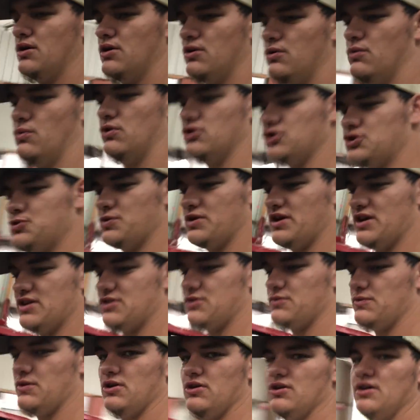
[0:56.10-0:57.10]
once we get
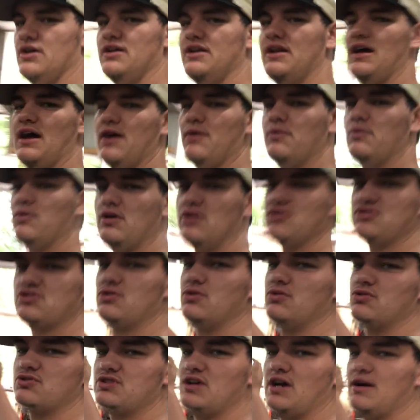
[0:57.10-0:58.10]
the rear end out, we're also
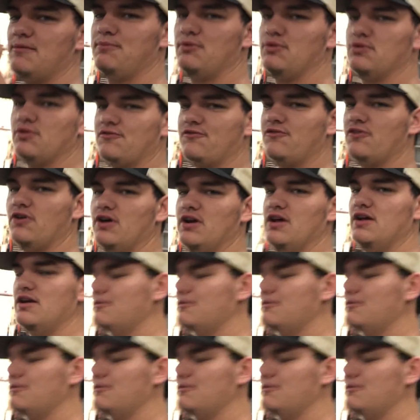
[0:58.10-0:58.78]
going to try and pull the front end